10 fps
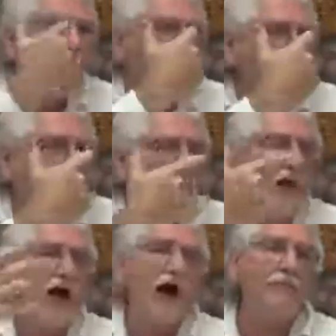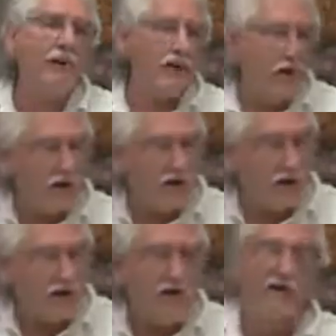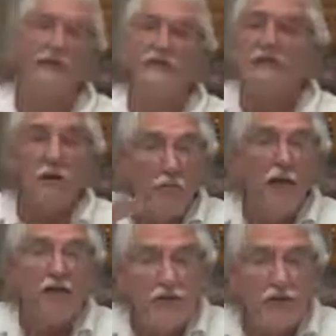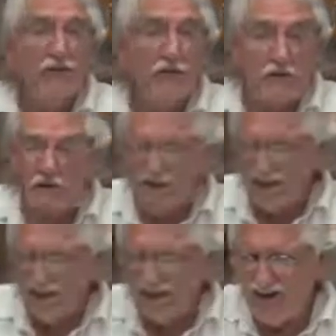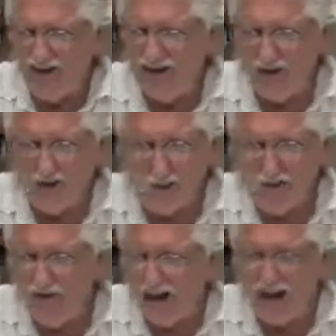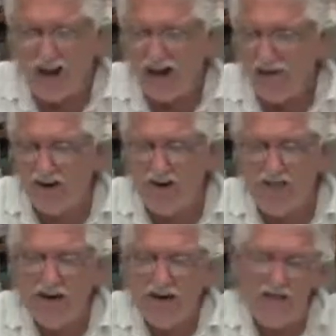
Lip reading: It's where the optic nerves hook in. This is a big deal, you know, so you want that out of there.